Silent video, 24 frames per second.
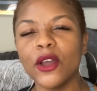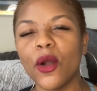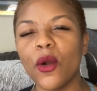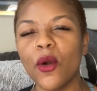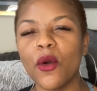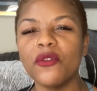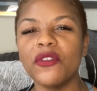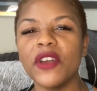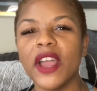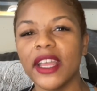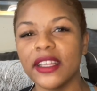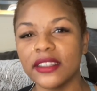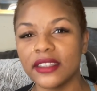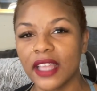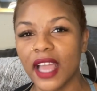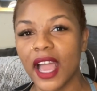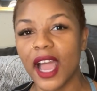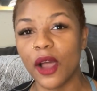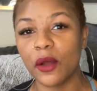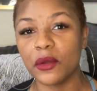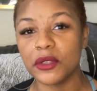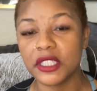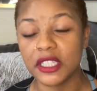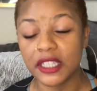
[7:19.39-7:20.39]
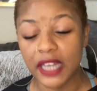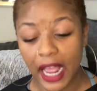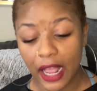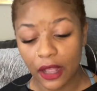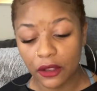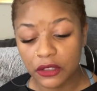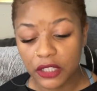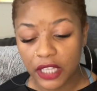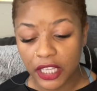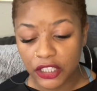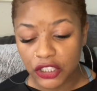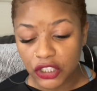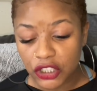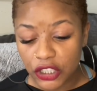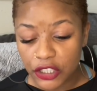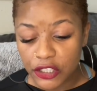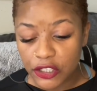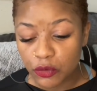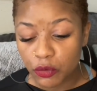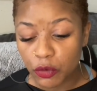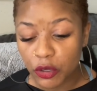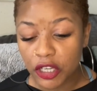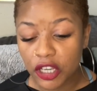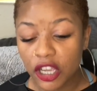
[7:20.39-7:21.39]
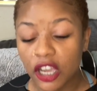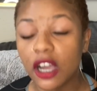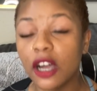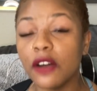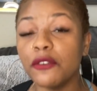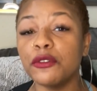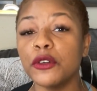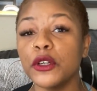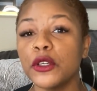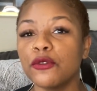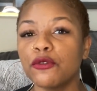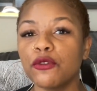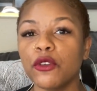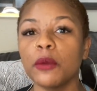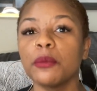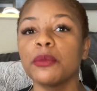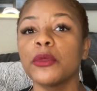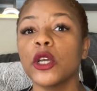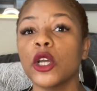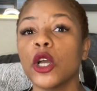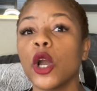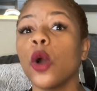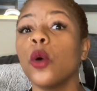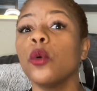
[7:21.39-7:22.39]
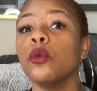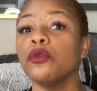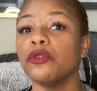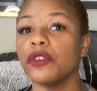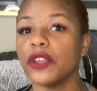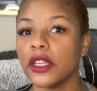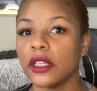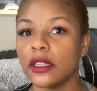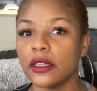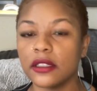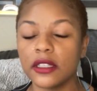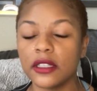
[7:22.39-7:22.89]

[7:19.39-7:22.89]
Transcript: over at the house now that she's recovered from the COVID.